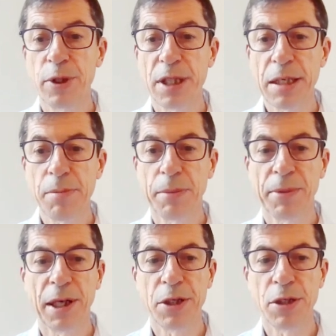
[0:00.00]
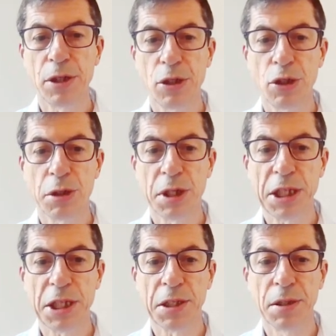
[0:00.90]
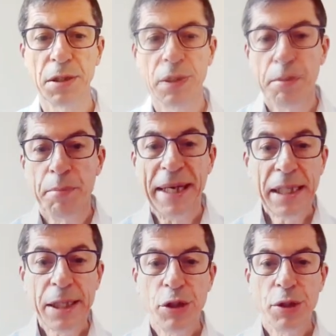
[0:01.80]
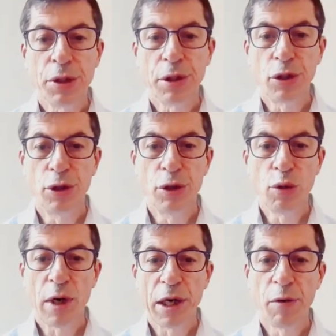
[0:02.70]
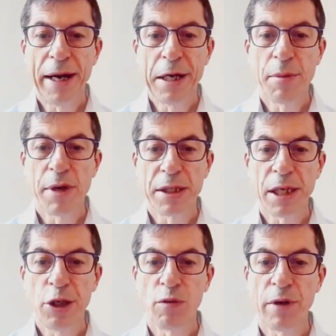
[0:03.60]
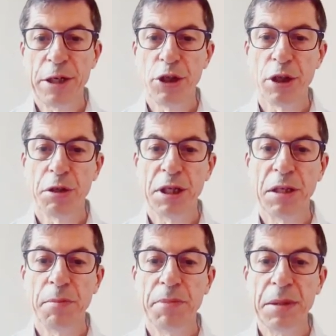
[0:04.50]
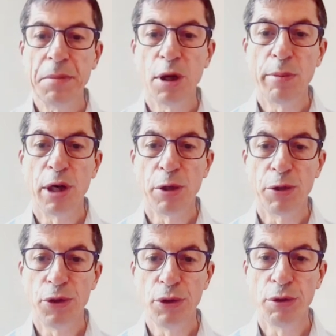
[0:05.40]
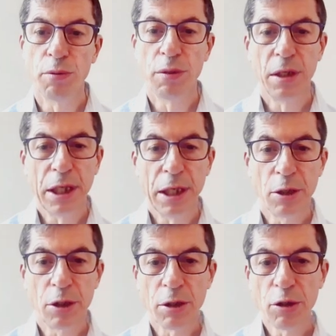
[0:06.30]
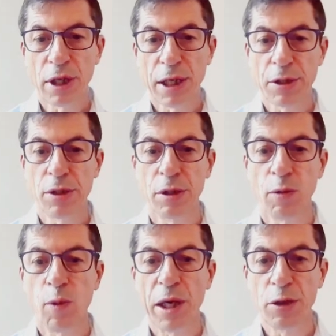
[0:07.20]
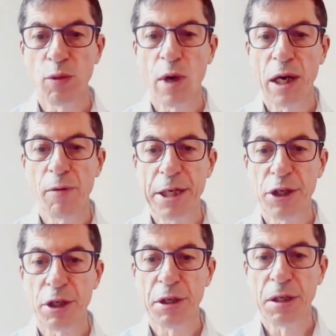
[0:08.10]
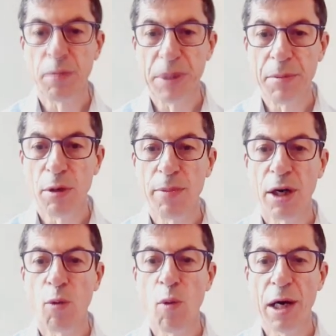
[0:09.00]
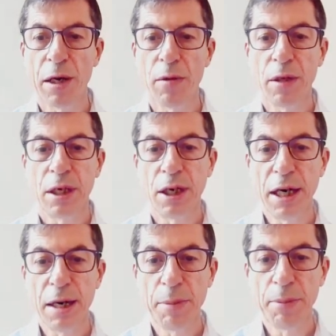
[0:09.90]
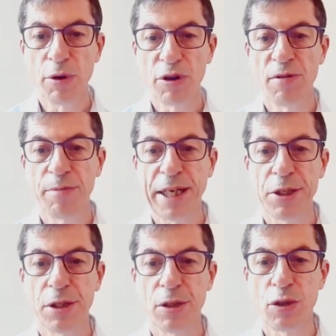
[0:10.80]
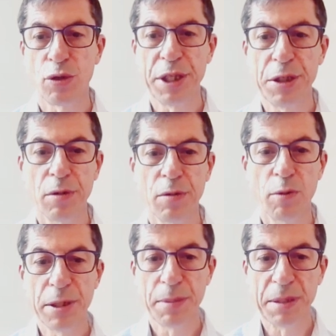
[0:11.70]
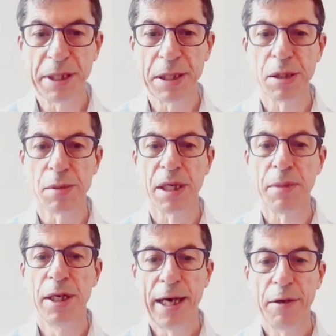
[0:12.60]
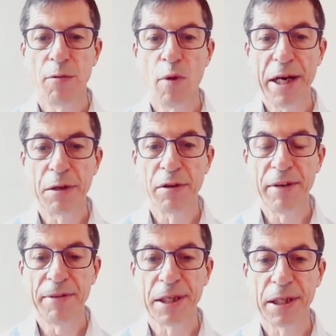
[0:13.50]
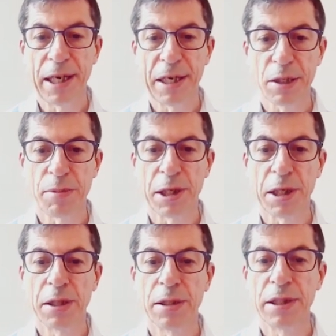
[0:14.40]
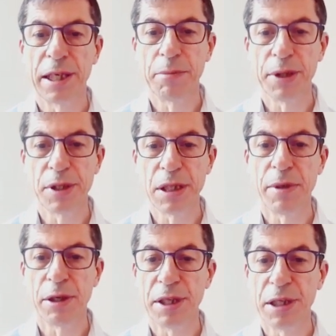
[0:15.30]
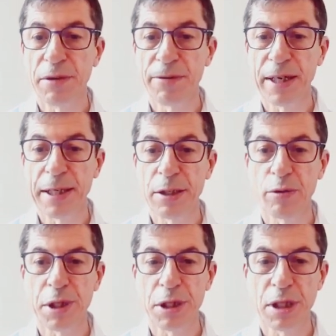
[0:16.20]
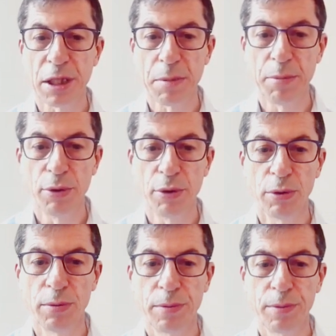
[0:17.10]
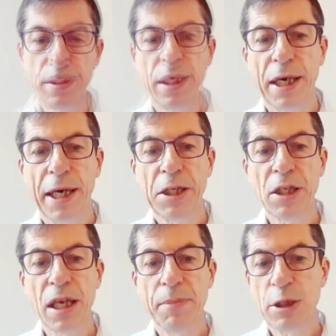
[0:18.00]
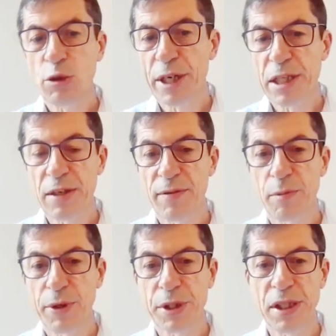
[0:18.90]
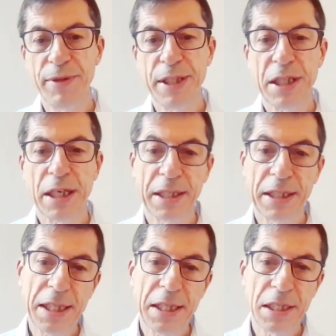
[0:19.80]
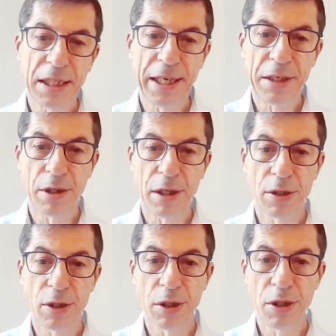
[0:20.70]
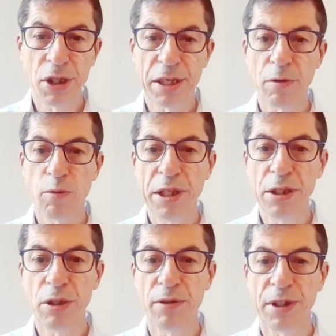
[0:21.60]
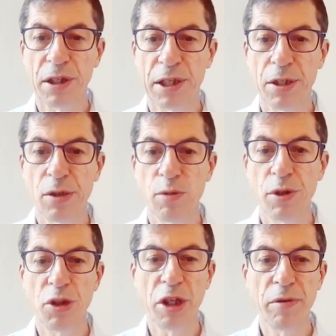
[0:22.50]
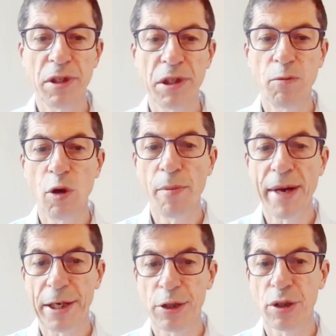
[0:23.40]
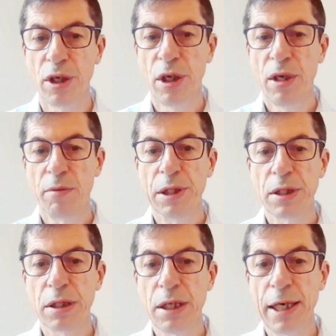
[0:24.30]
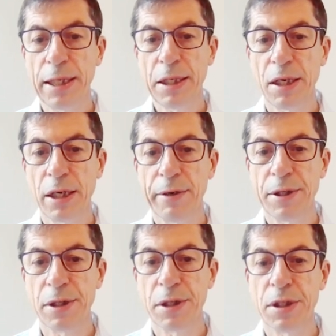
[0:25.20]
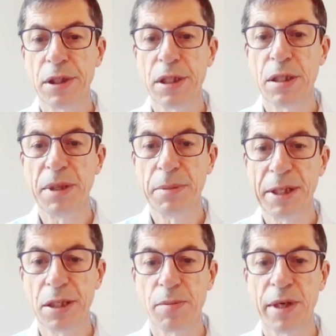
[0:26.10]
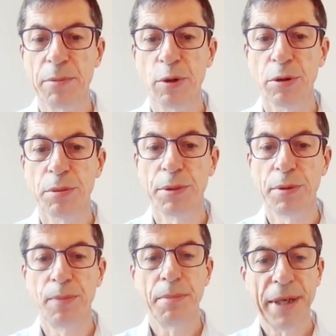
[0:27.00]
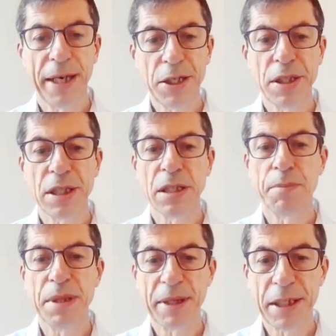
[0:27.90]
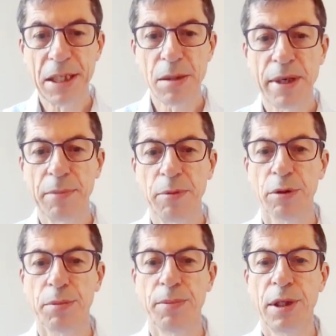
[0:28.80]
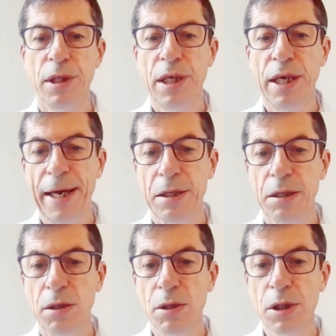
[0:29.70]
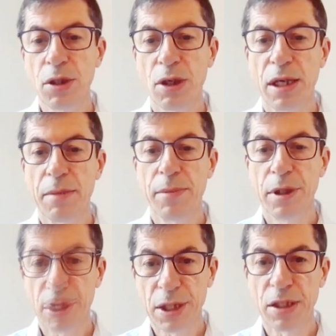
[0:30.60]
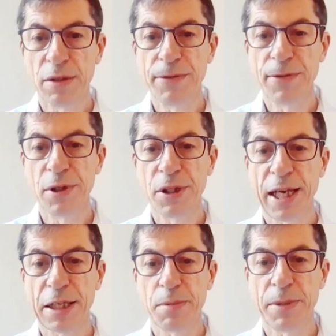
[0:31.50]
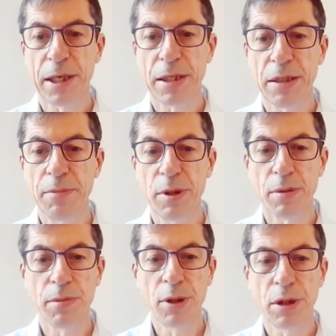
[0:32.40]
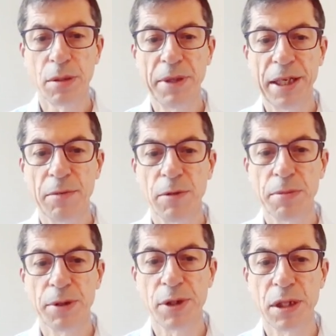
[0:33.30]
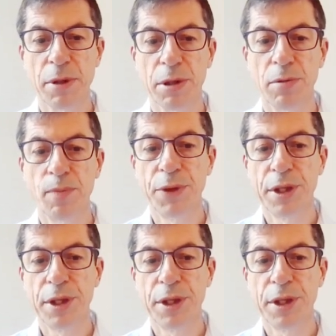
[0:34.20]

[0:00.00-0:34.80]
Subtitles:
study populations are shown here, mainly due to the 2-to-1 randomization ratio in Bimobile 2, in contrast to the 1-to-1 ratio in Bimobile 1. A higher proportion of patients treated with Bimekizumab had radiographic axSpA than placebo in the phase 3 study pool. HLA-B27 positivity, a key indicator associated with uveitis, was generally well matched with a slightly higher incidence in the Bimekizumab group. Patients in the Bimekizumab group had a longer time since the first axSpA symptoms compared with placebo.